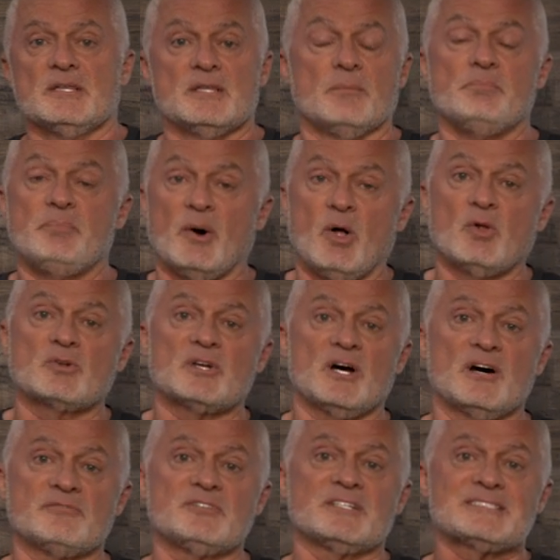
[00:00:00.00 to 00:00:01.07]
the bulk
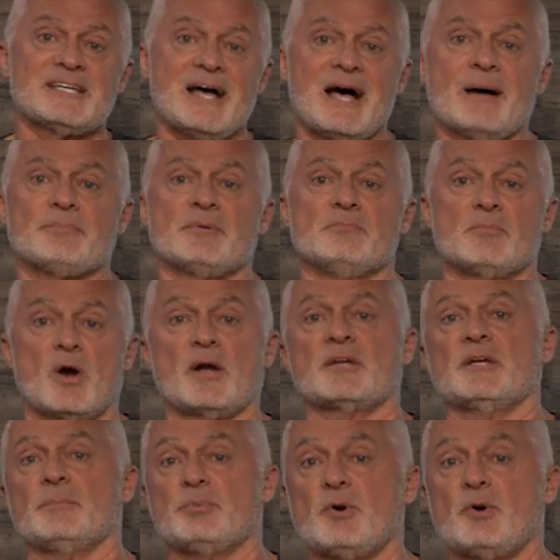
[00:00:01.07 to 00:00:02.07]
of the top market